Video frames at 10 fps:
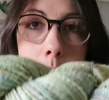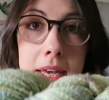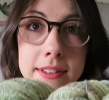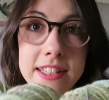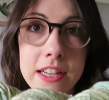it was
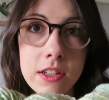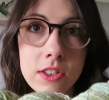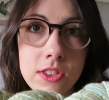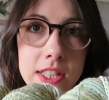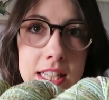Pixie
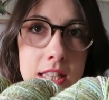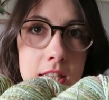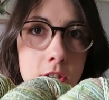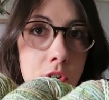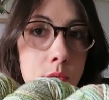Yarns in
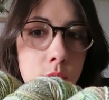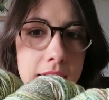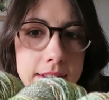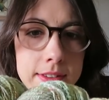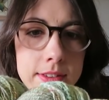the Three
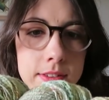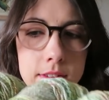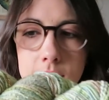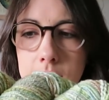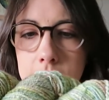Friends
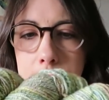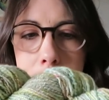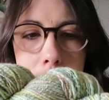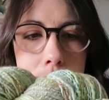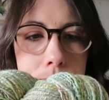
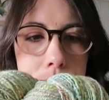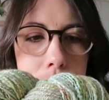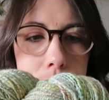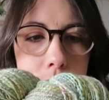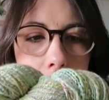
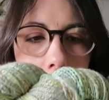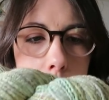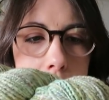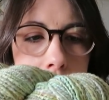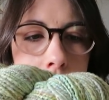
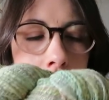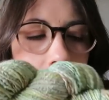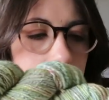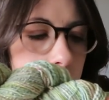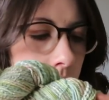colourway.
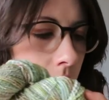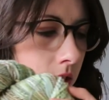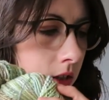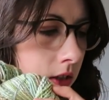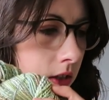
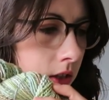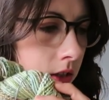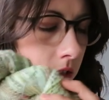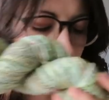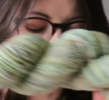
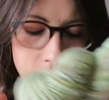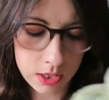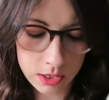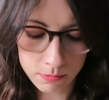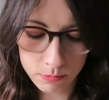
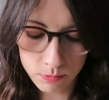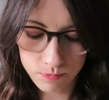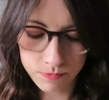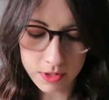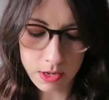And
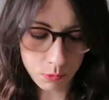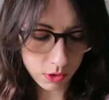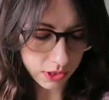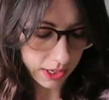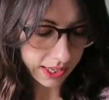
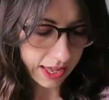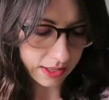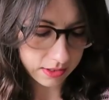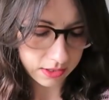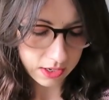what did I
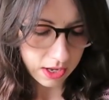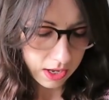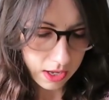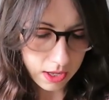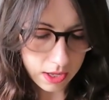get?
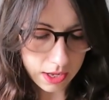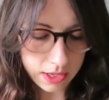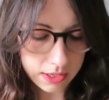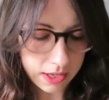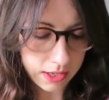I
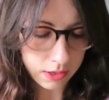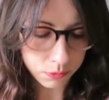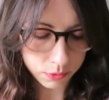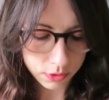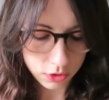
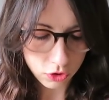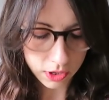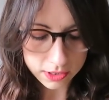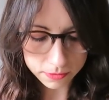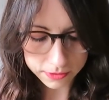have
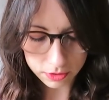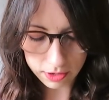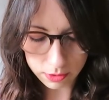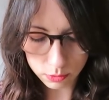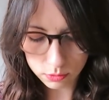tried to figure
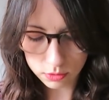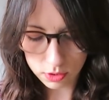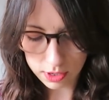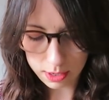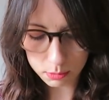out
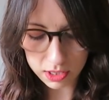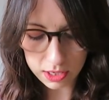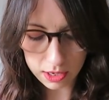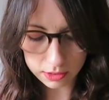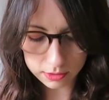how many
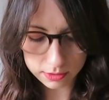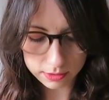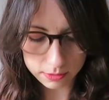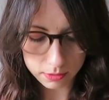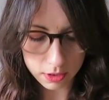
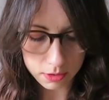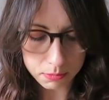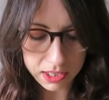yards and